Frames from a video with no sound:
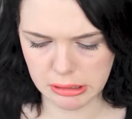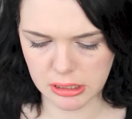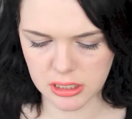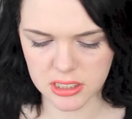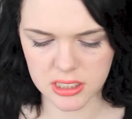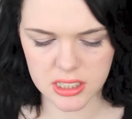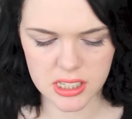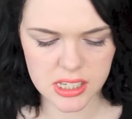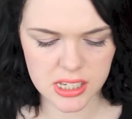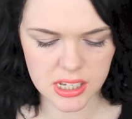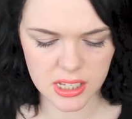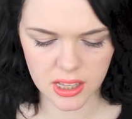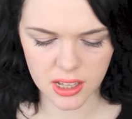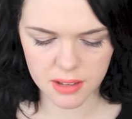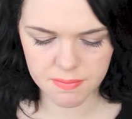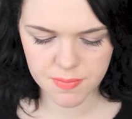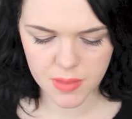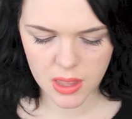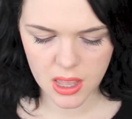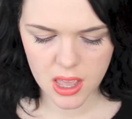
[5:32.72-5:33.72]

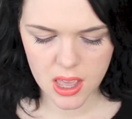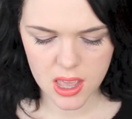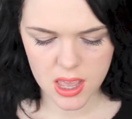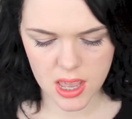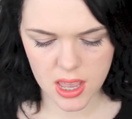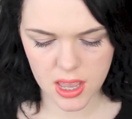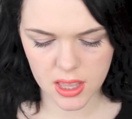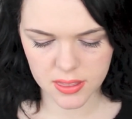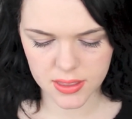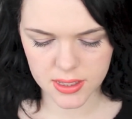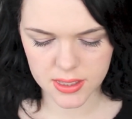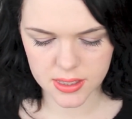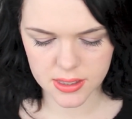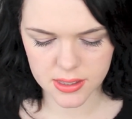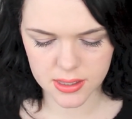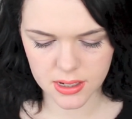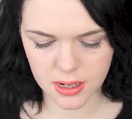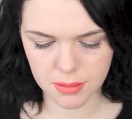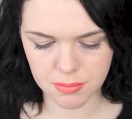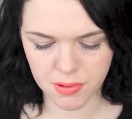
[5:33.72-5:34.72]
concealer, and this
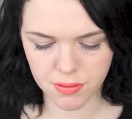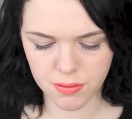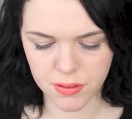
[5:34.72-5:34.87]
is the number